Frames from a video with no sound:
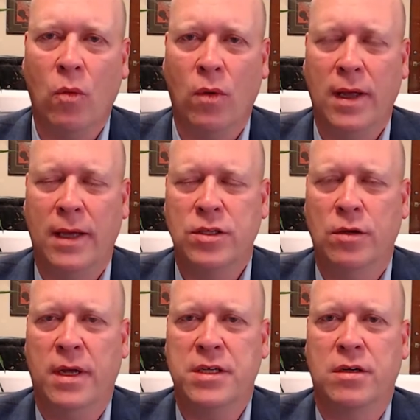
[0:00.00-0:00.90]
as you
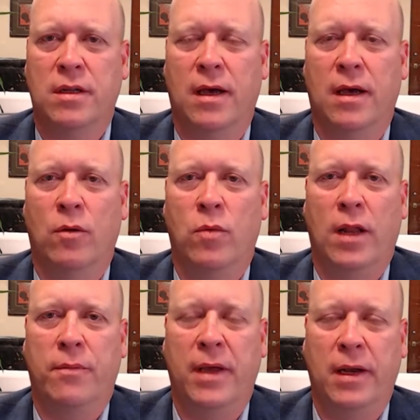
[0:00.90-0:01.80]
mentioned,
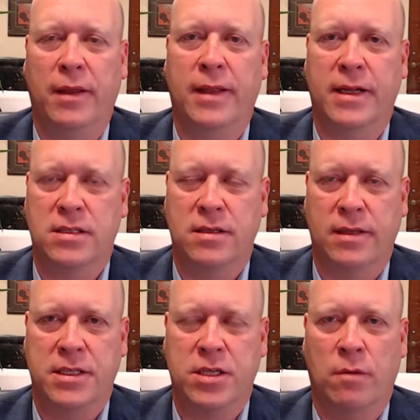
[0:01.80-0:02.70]
wealth building,
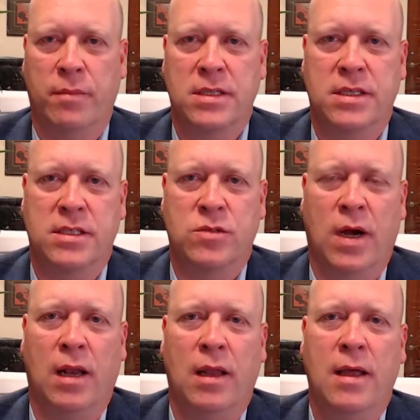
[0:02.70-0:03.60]
that's our business as
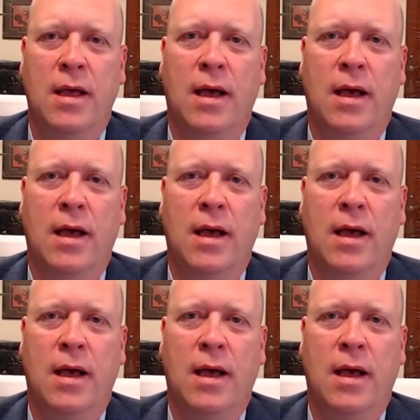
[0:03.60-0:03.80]
well.